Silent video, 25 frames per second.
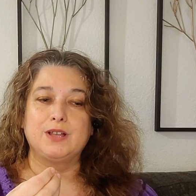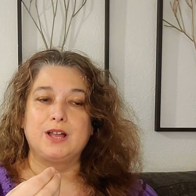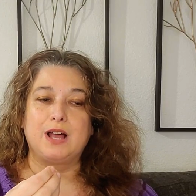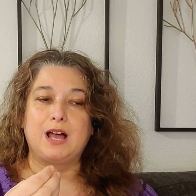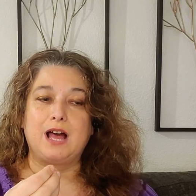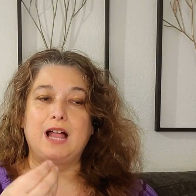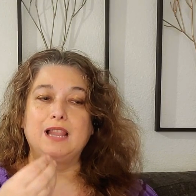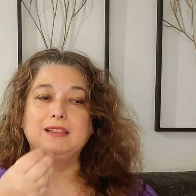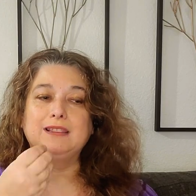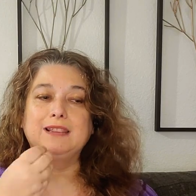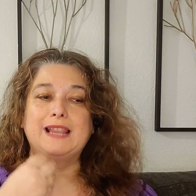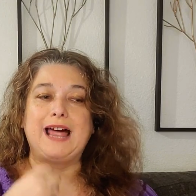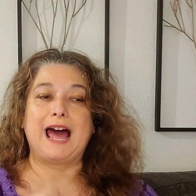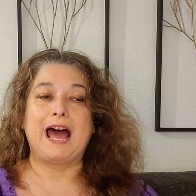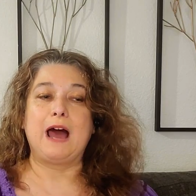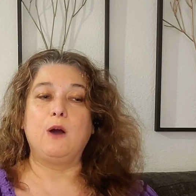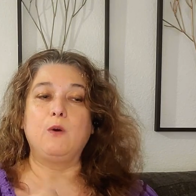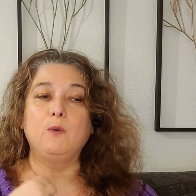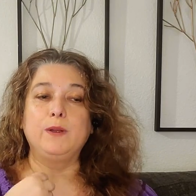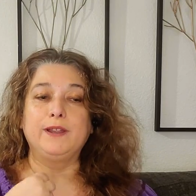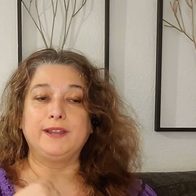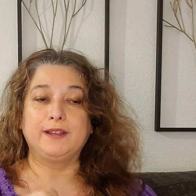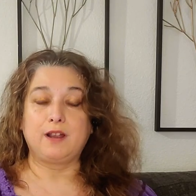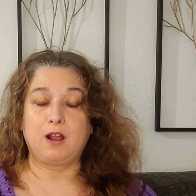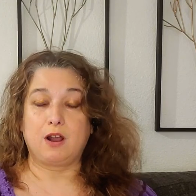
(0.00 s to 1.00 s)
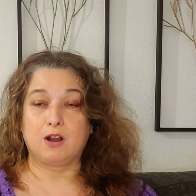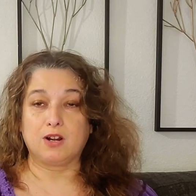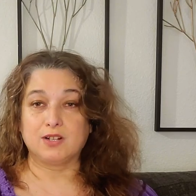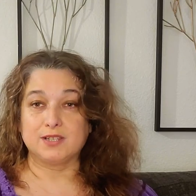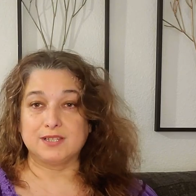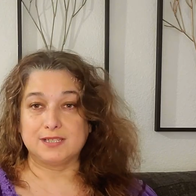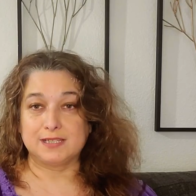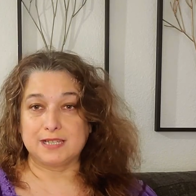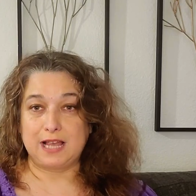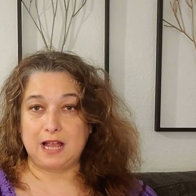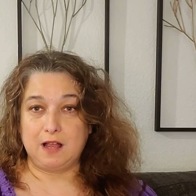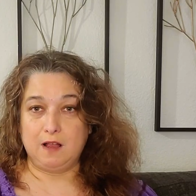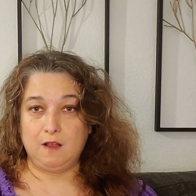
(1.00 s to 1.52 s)
allowing
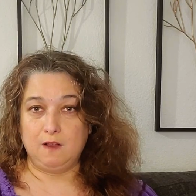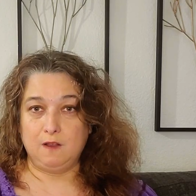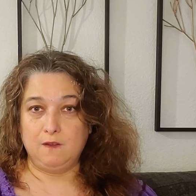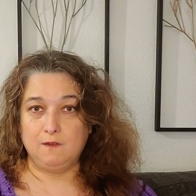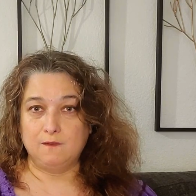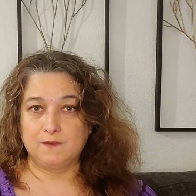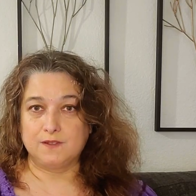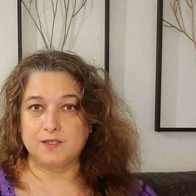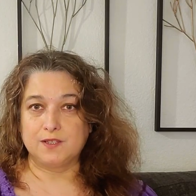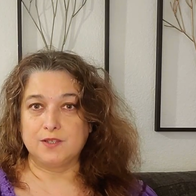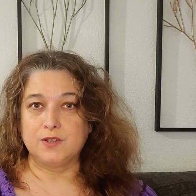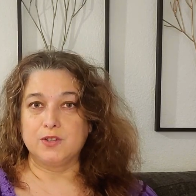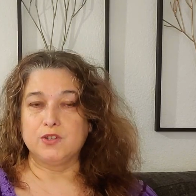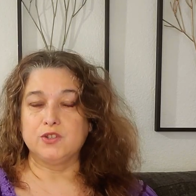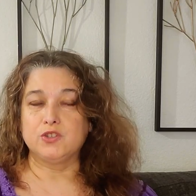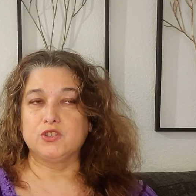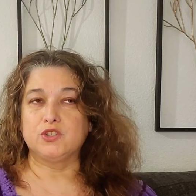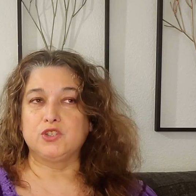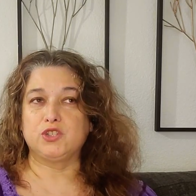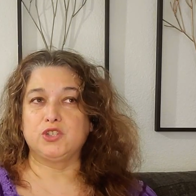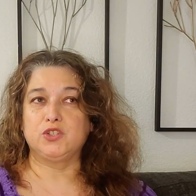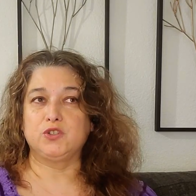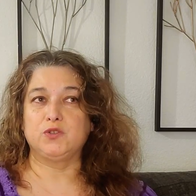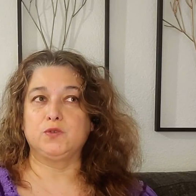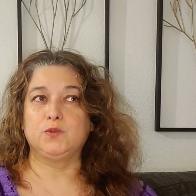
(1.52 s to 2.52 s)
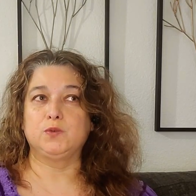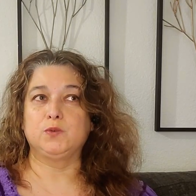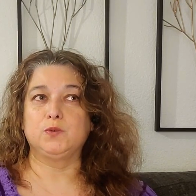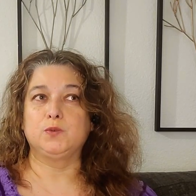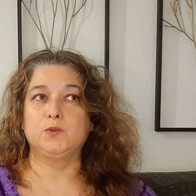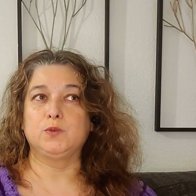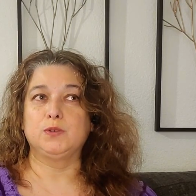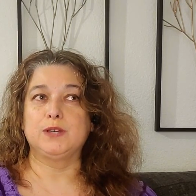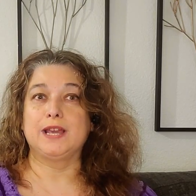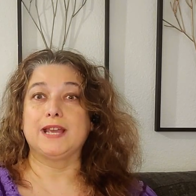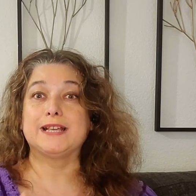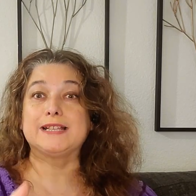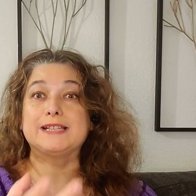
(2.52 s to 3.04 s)
ourselves to
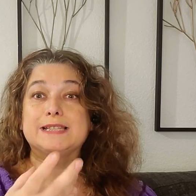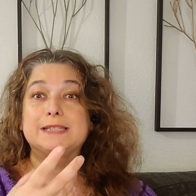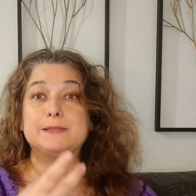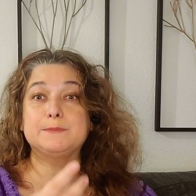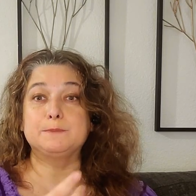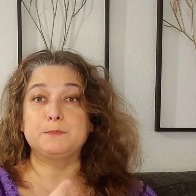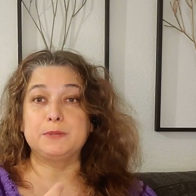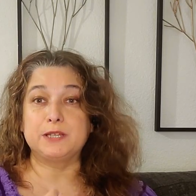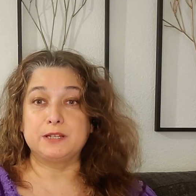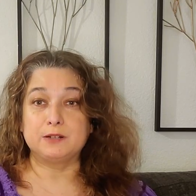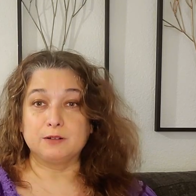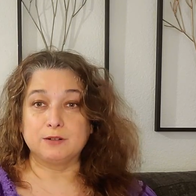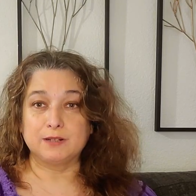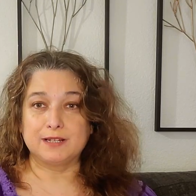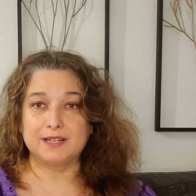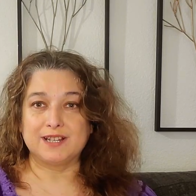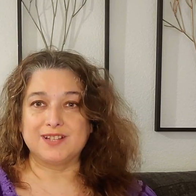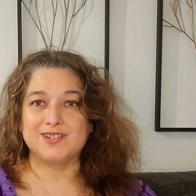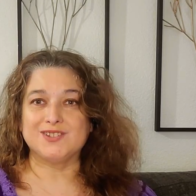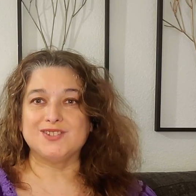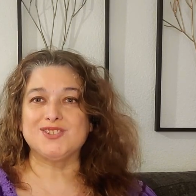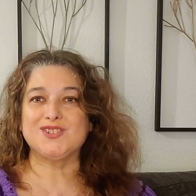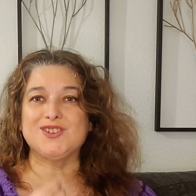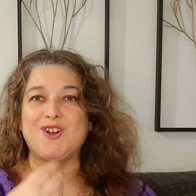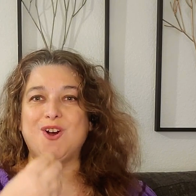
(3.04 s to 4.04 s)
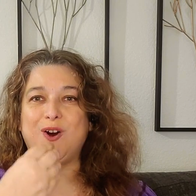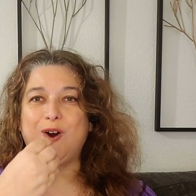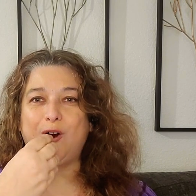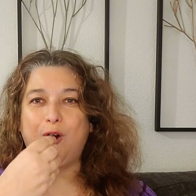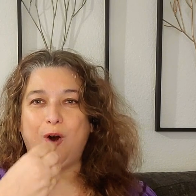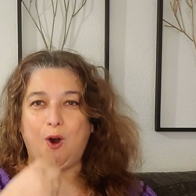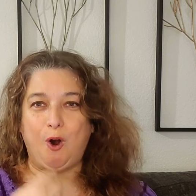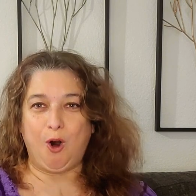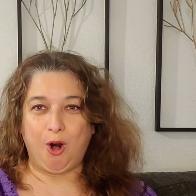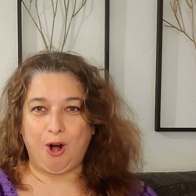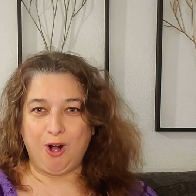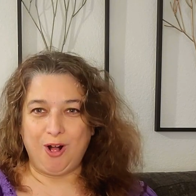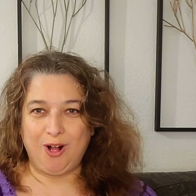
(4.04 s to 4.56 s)
experience
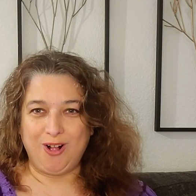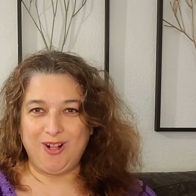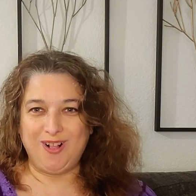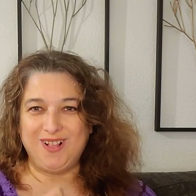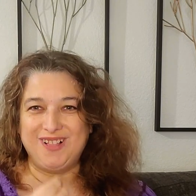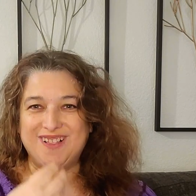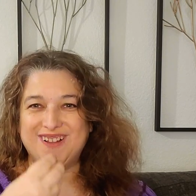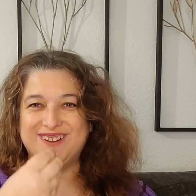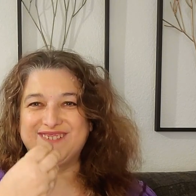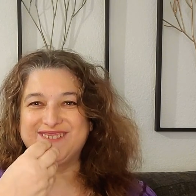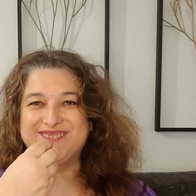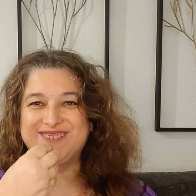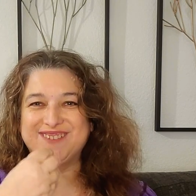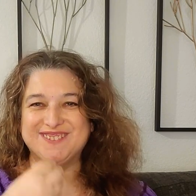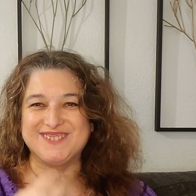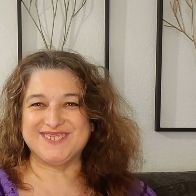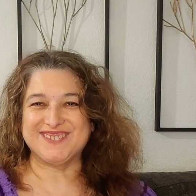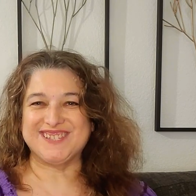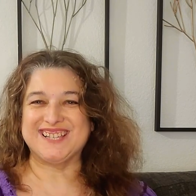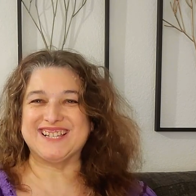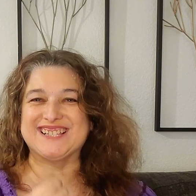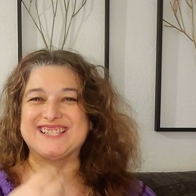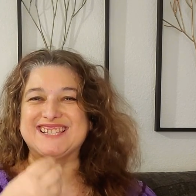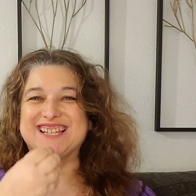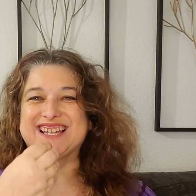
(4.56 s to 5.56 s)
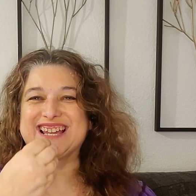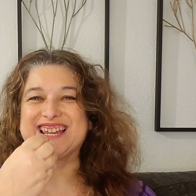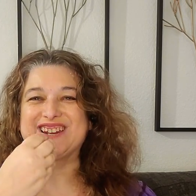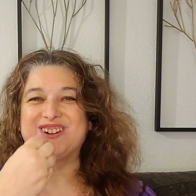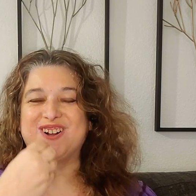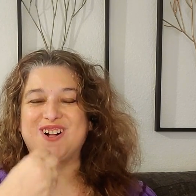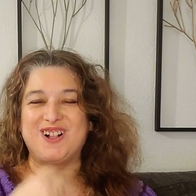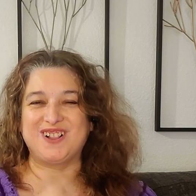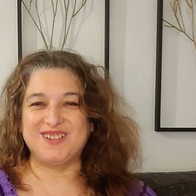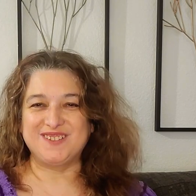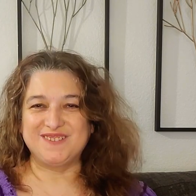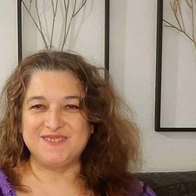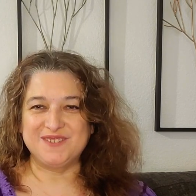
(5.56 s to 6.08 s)
all of those things, again,
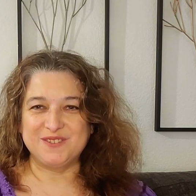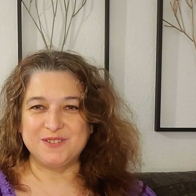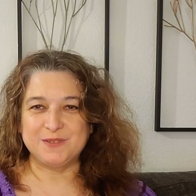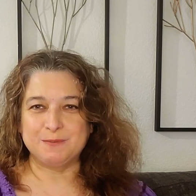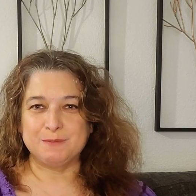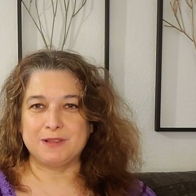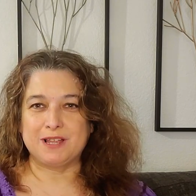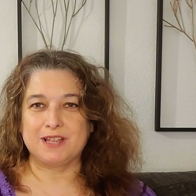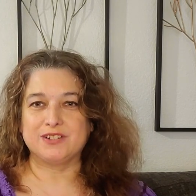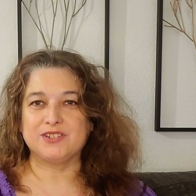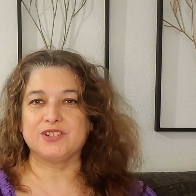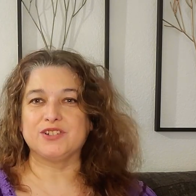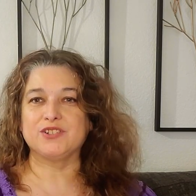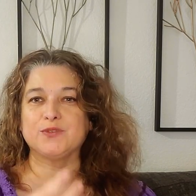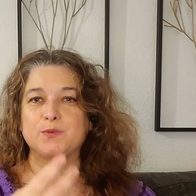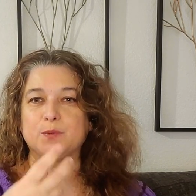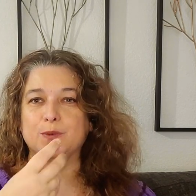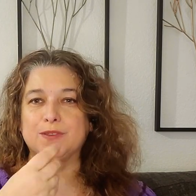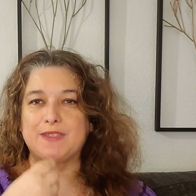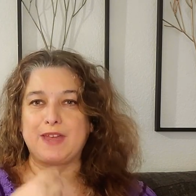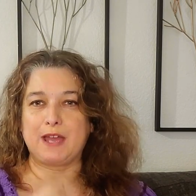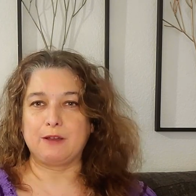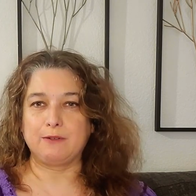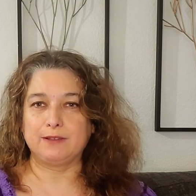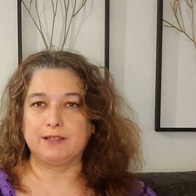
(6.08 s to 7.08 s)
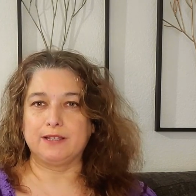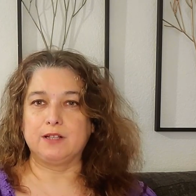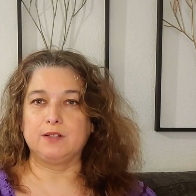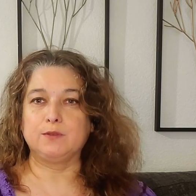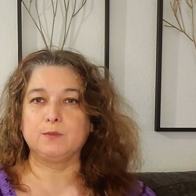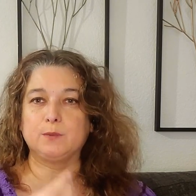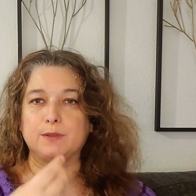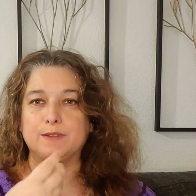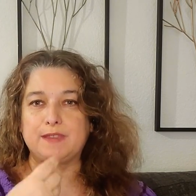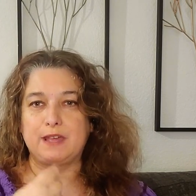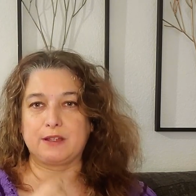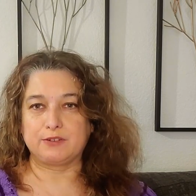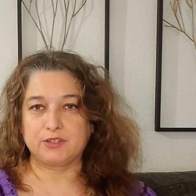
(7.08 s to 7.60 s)
all of those pleasures without guilt,
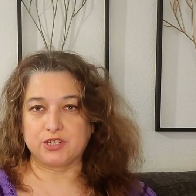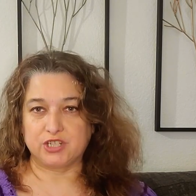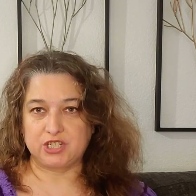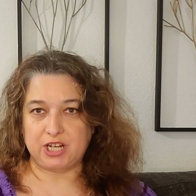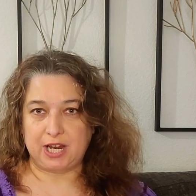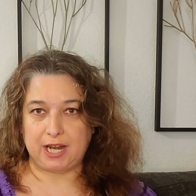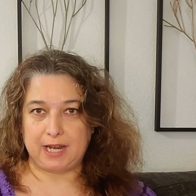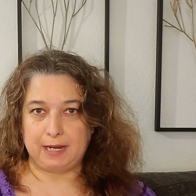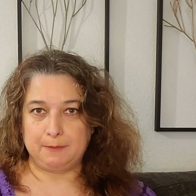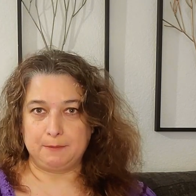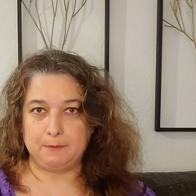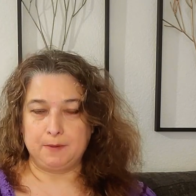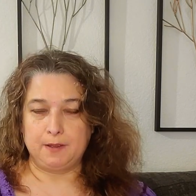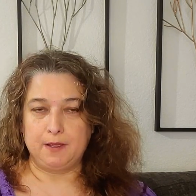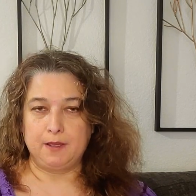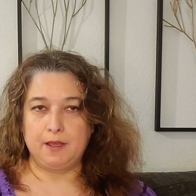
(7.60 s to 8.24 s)
without shame,